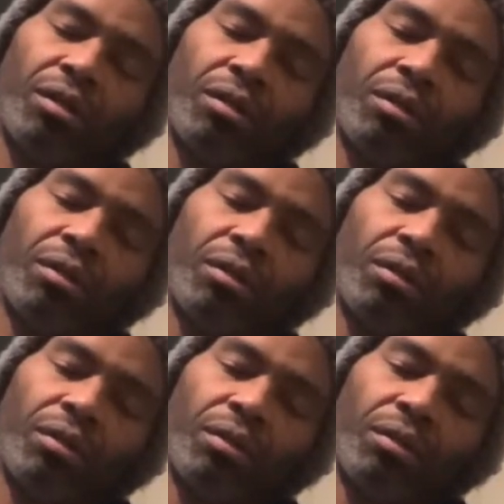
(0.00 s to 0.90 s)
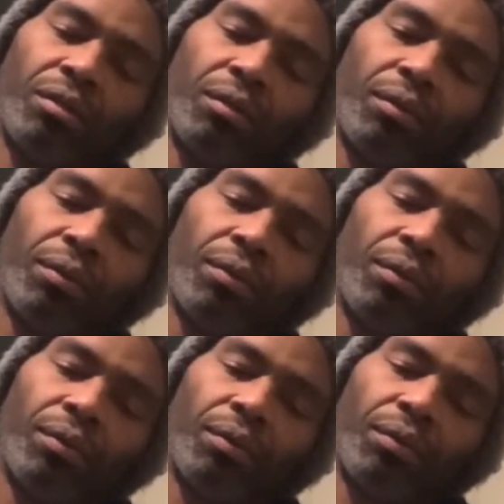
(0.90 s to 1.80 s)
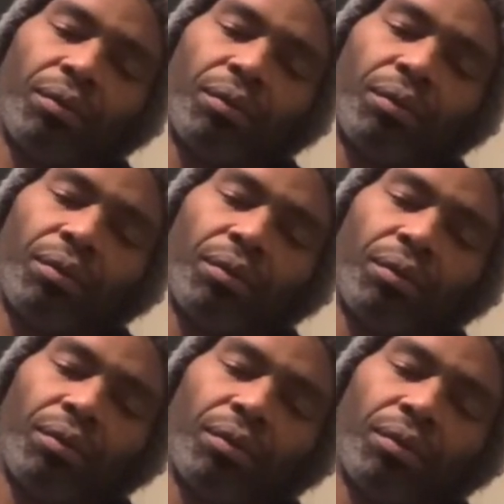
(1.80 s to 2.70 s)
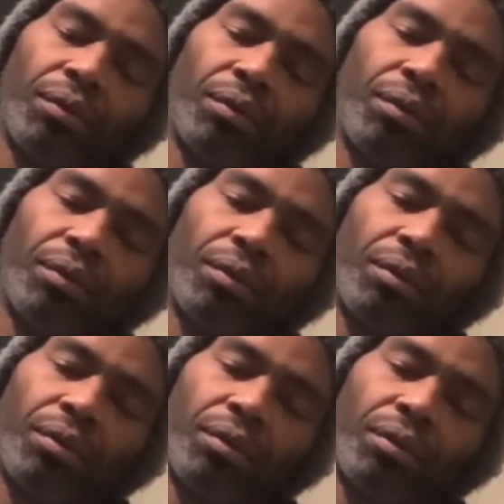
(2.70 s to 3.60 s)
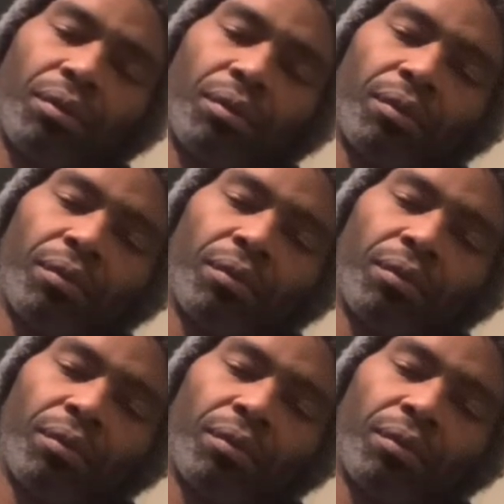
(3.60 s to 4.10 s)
(silence)